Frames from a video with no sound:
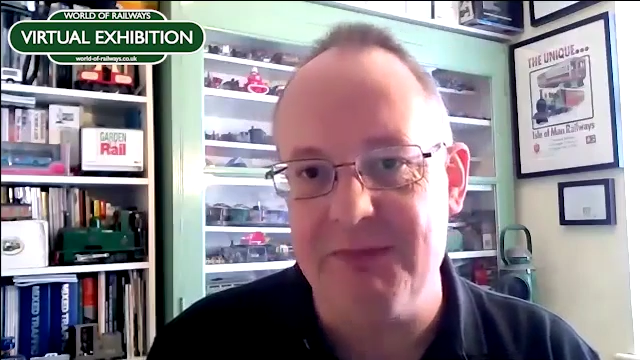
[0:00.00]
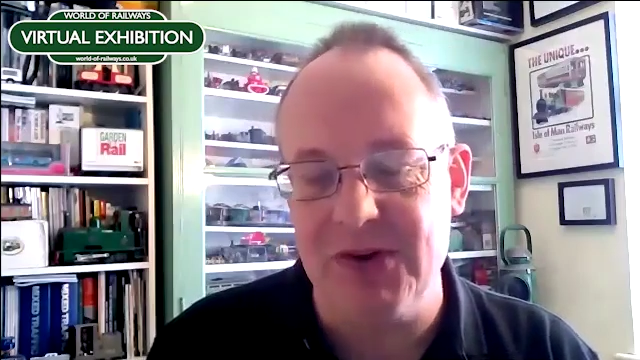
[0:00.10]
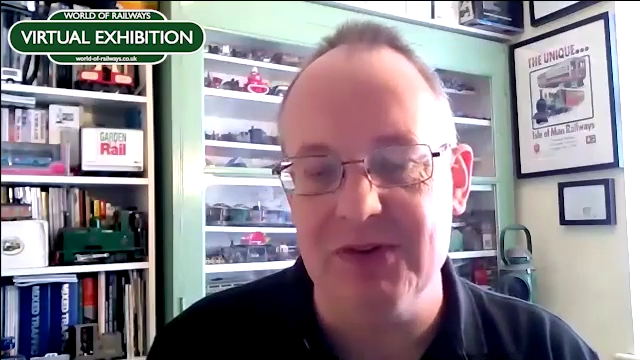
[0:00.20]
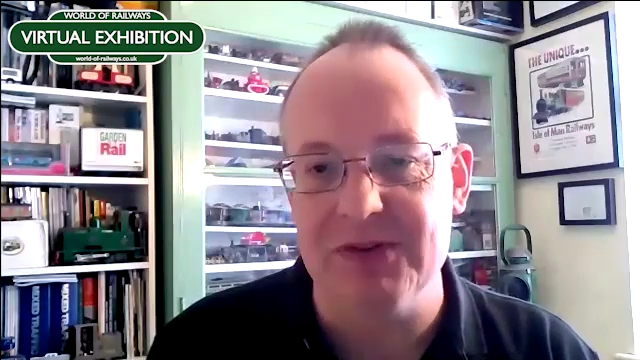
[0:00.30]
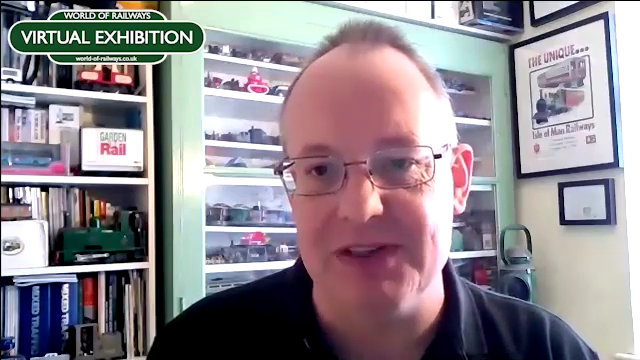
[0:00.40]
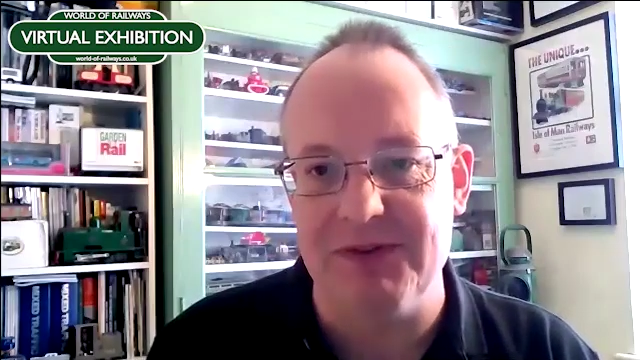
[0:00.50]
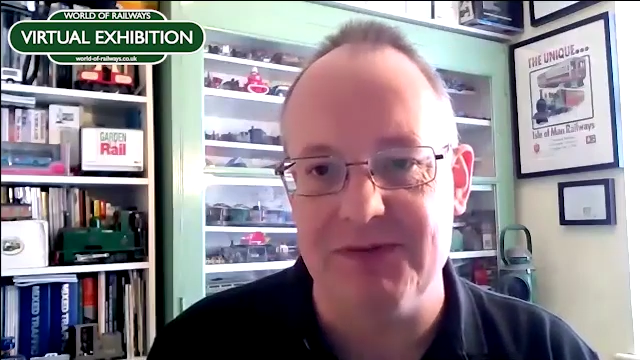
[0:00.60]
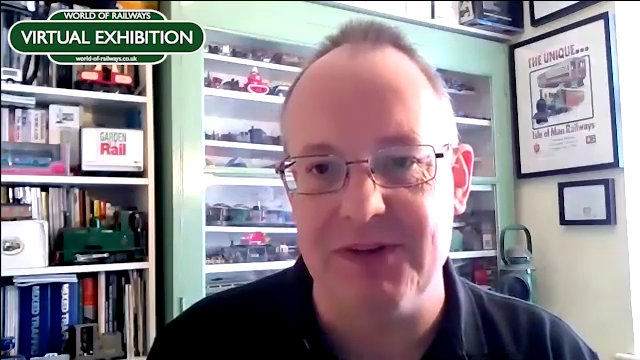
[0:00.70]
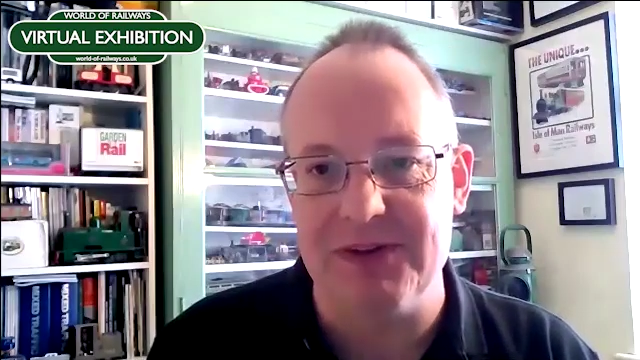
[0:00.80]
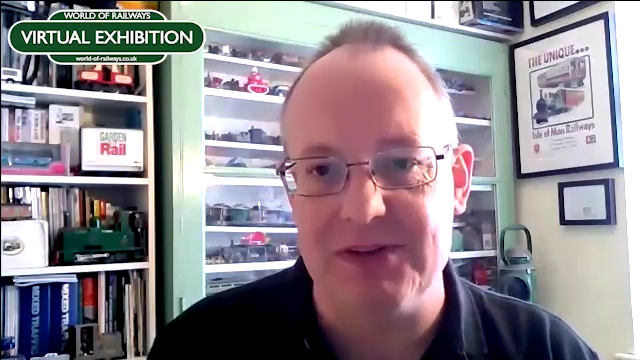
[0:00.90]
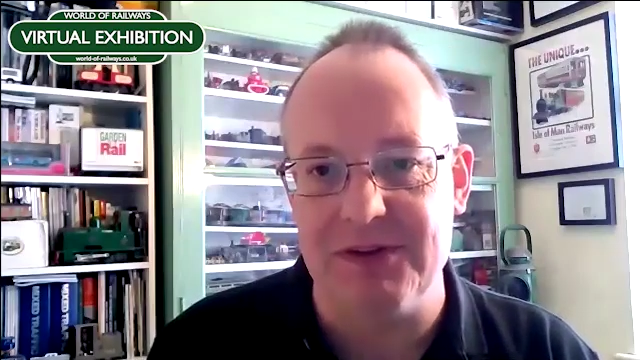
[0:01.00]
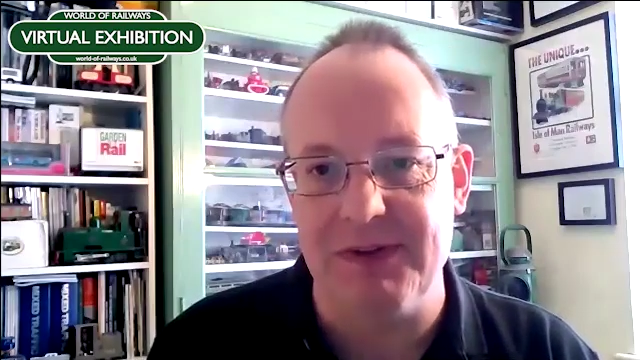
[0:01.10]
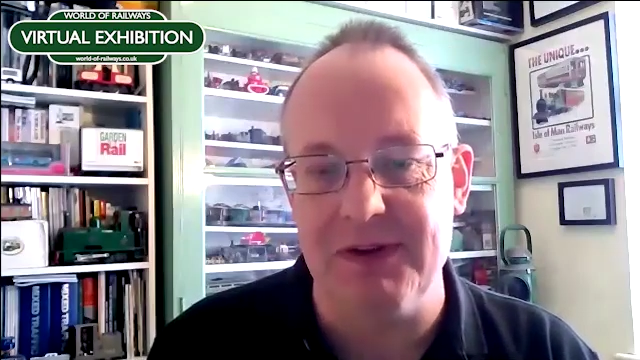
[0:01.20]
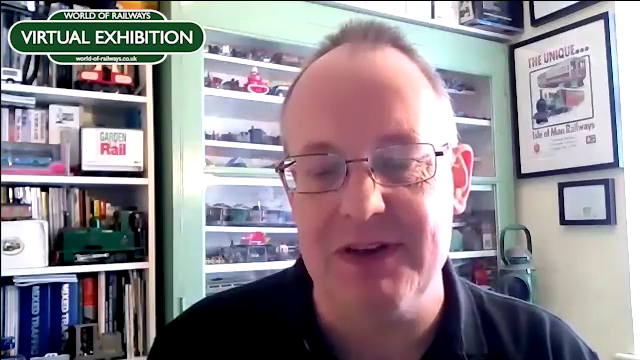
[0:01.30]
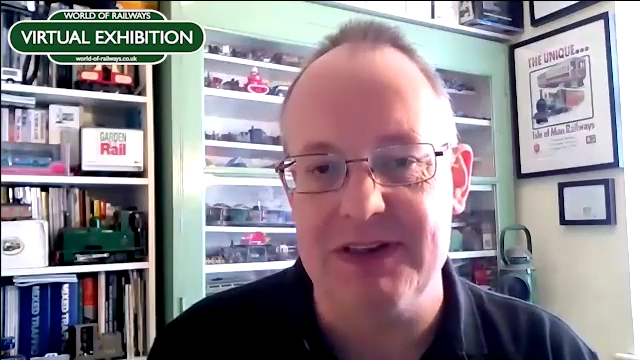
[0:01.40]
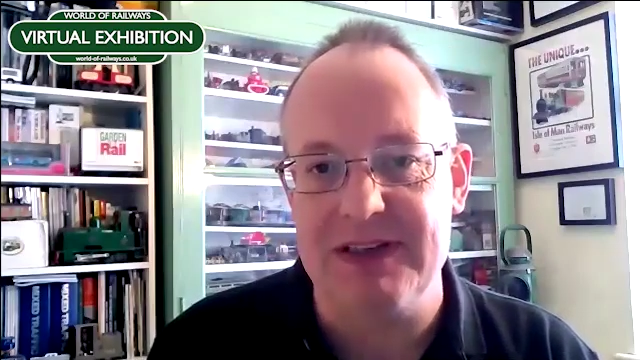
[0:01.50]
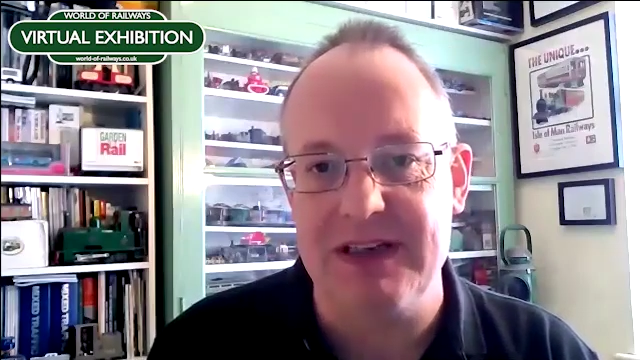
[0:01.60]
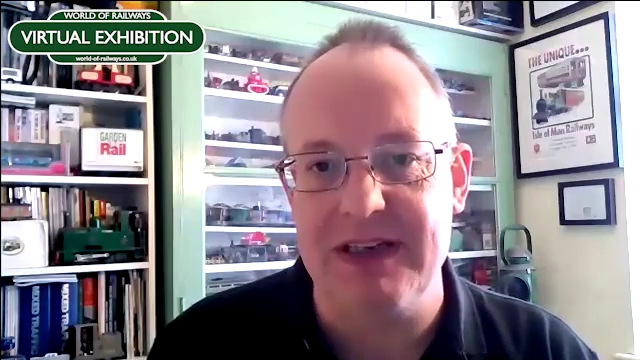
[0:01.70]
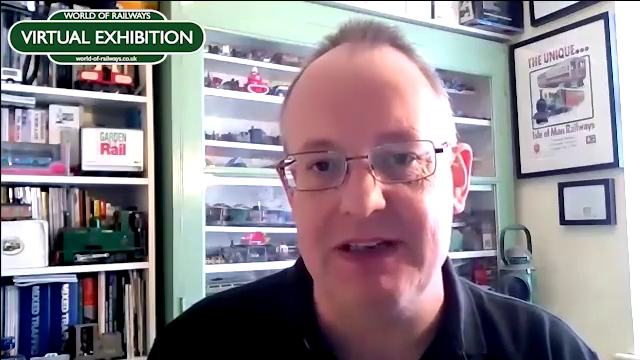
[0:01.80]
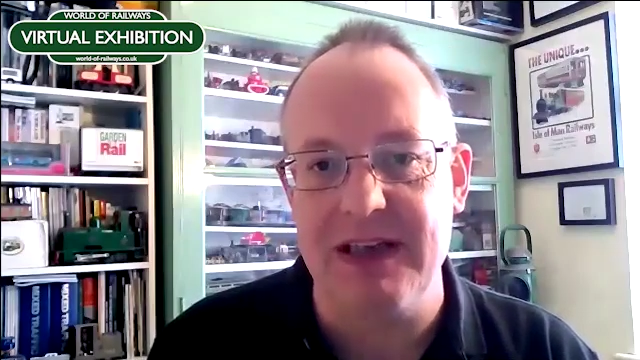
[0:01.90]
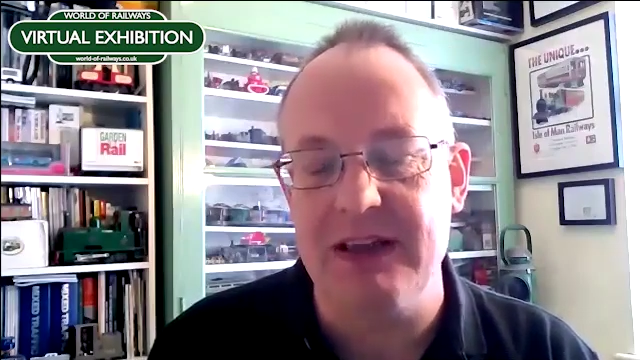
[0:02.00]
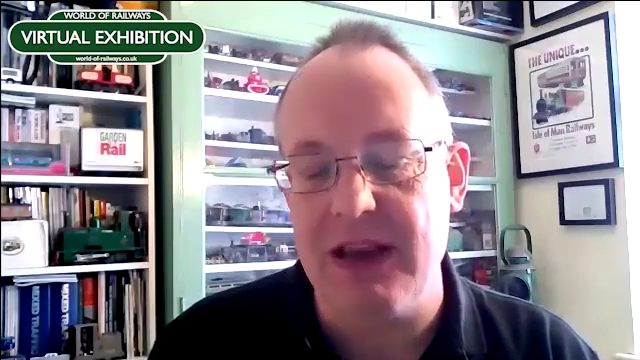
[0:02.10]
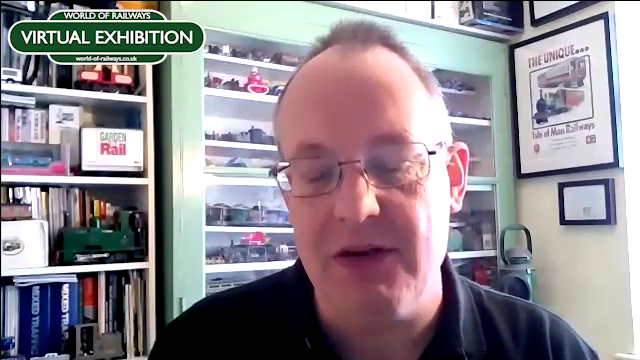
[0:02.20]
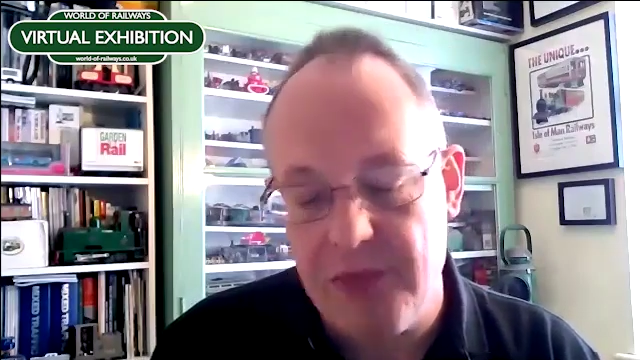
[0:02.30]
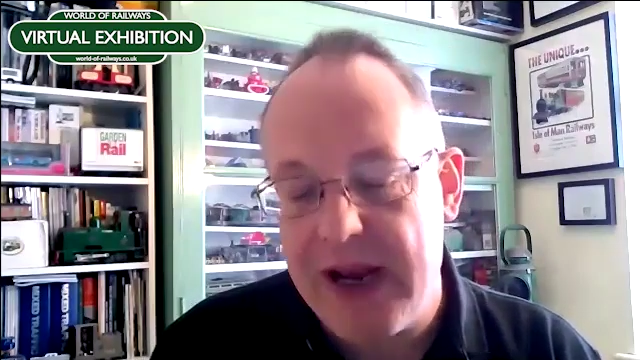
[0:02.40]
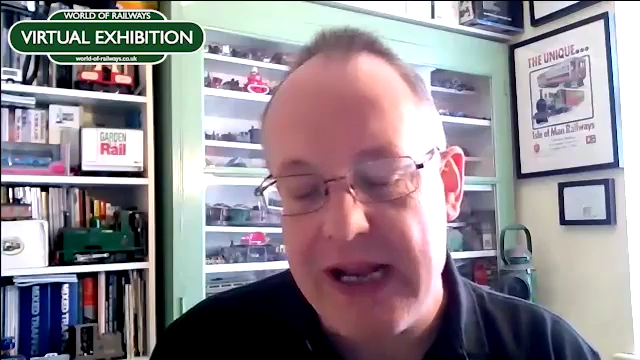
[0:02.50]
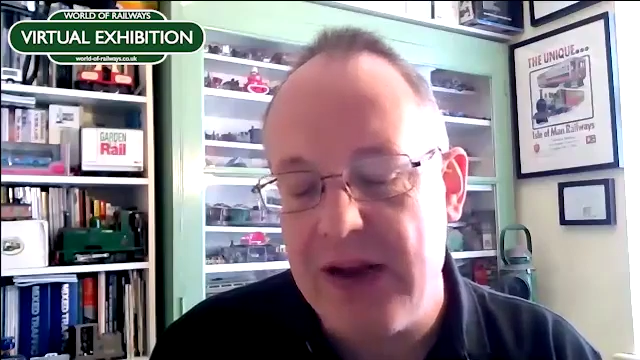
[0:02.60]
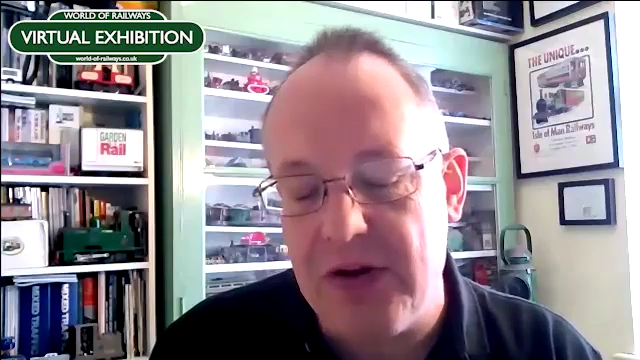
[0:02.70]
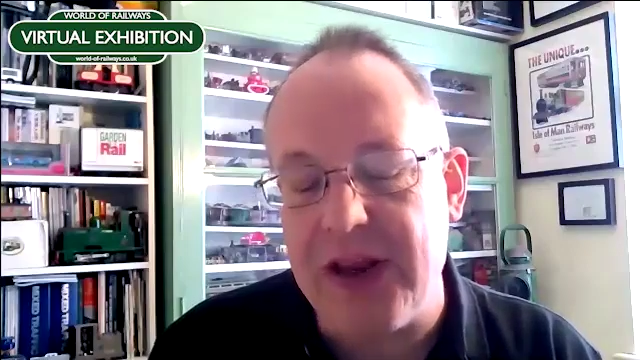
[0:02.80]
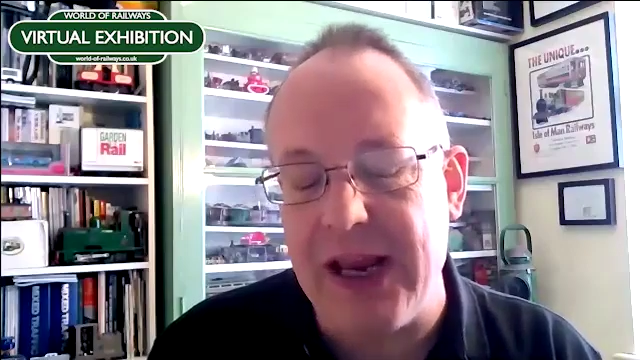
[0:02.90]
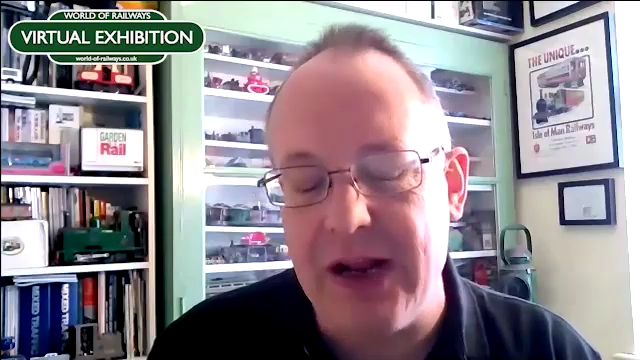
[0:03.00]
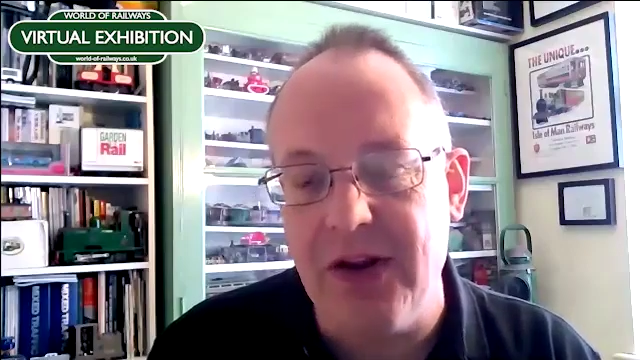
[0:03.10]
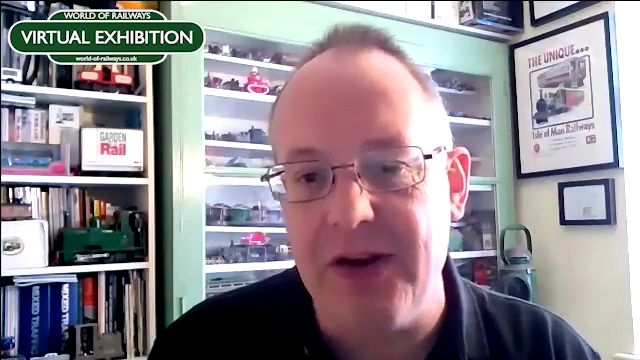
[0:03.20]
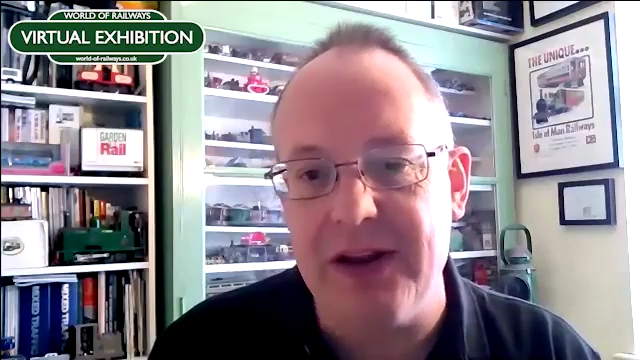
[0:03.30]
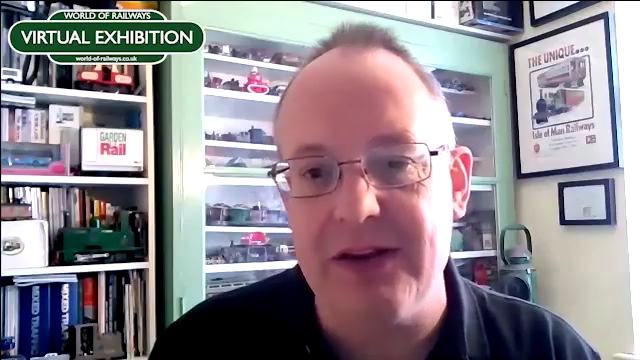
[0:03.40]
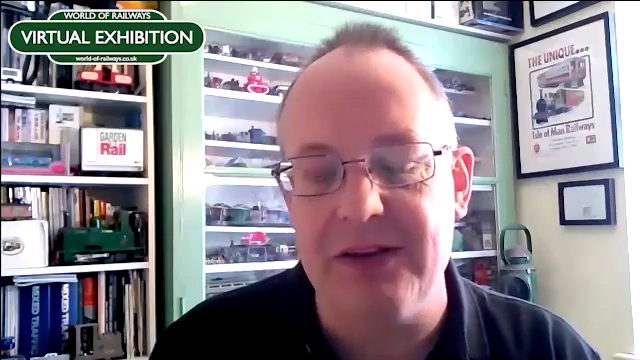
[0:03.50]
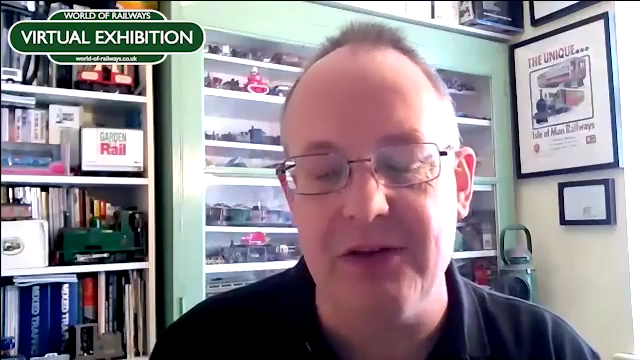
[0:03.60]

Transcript: models in front of you that they're really looking like